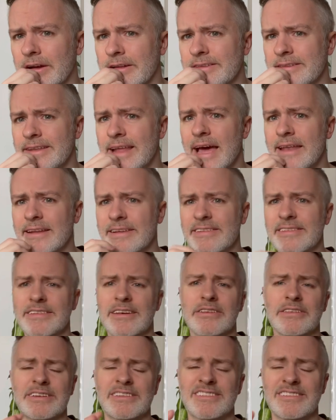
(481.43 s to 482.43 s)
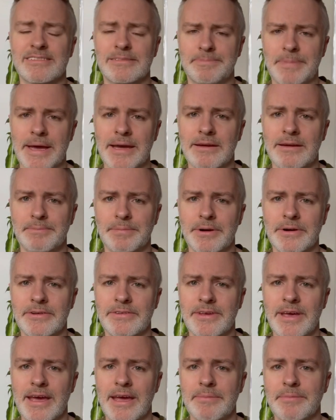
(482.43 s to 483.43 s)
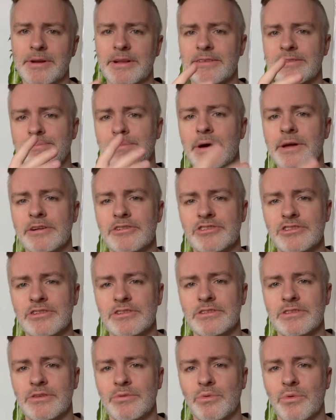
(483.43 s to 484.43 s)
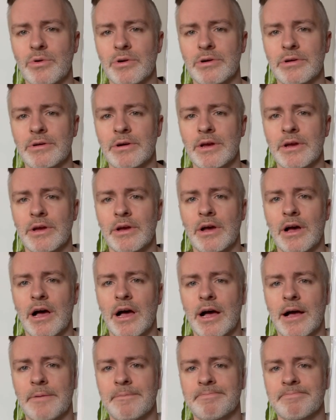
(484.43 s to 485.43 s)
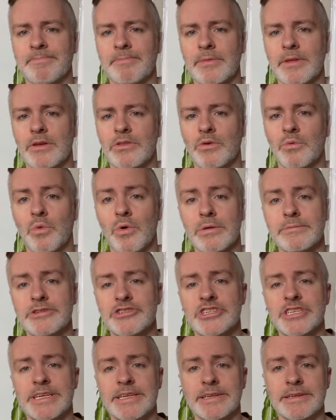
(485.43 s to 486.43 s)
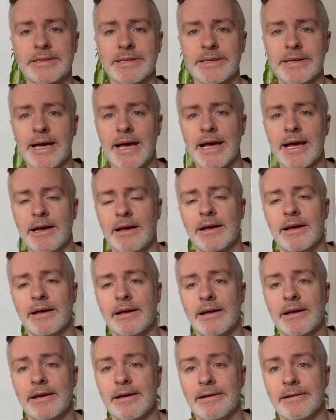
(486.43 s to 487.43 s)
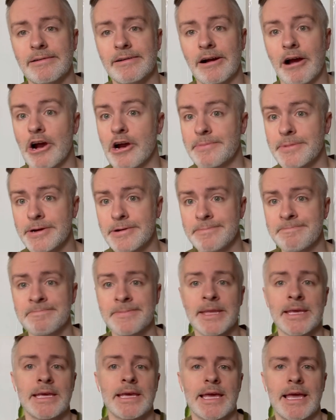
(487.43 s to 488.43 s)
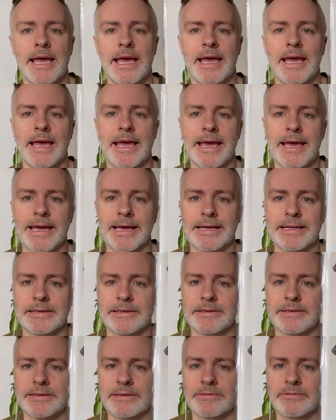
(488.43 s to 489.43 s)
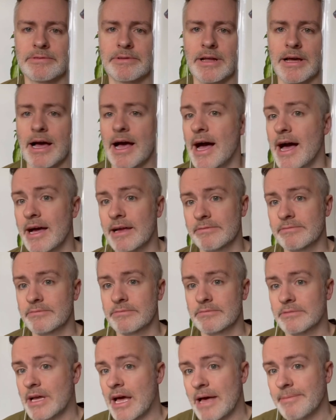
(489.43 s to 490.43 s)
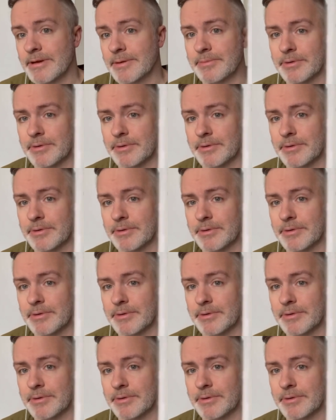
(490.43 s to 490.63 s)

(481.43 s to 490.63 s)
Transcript: It's not necessarily spec per se, but it's Punisher and the War Machine armor, and a hot comic